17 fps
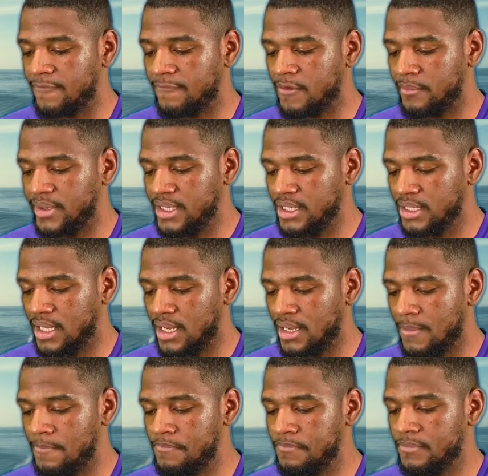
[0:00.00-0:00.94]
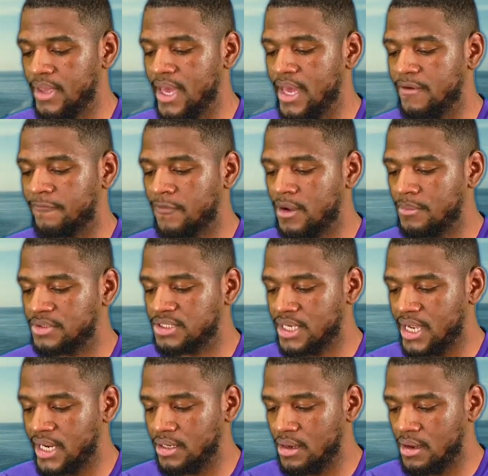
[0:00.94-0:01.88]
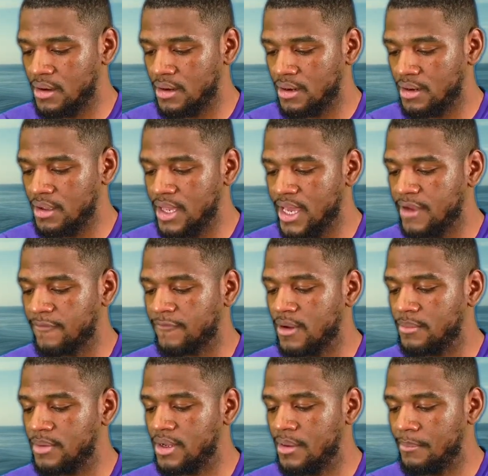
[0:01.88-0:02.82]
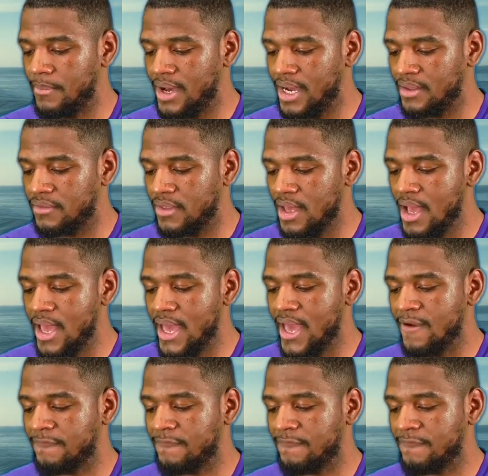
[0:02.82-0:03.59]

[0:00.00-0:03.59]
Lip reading: and from Elam and from Shinar and from Hamath